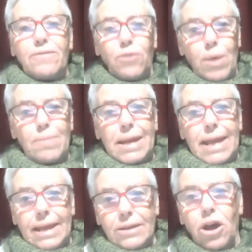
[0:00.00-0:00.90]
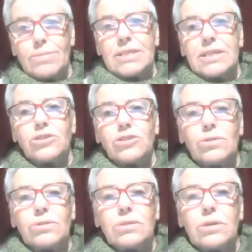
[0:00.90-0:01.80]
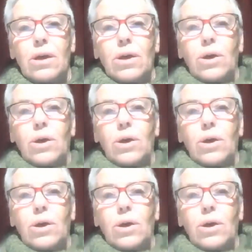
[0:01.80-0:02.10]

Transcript: for women and homosexuals,